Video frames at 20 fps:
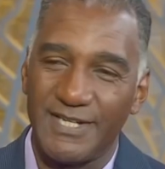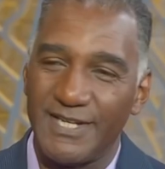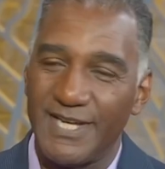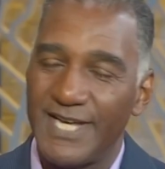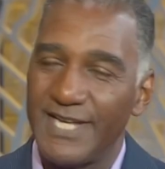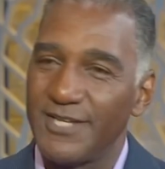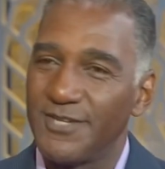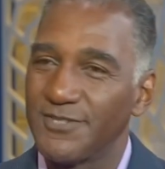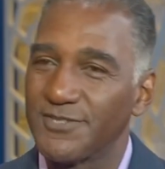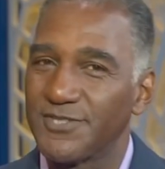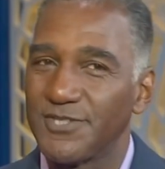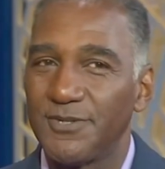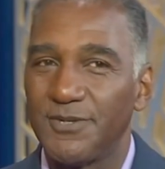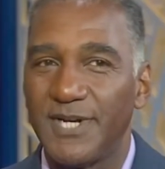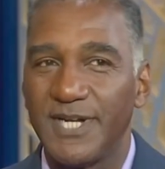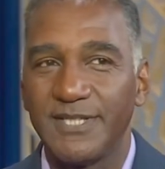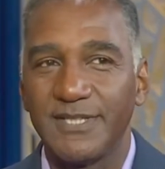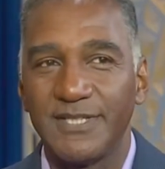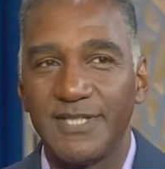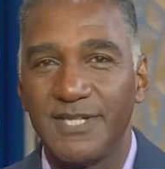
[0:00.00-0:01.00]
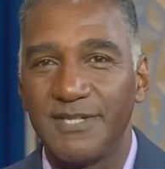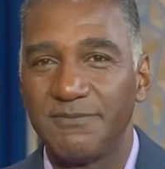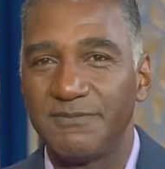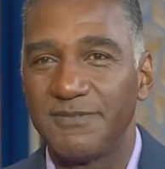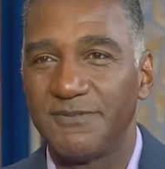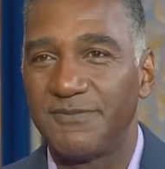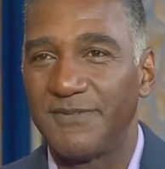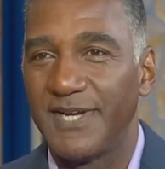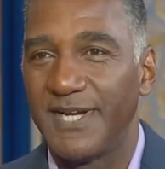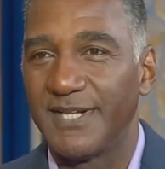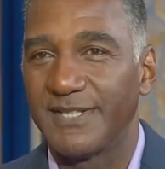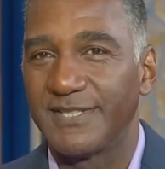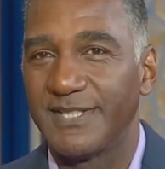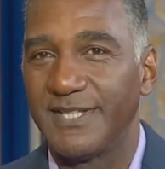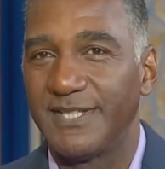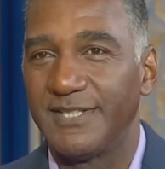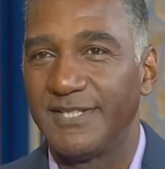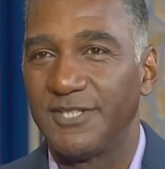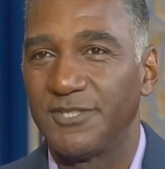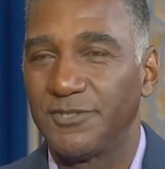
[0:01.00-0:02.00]
And also, I love the fact
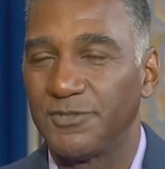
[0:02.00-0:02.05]
that, you know, the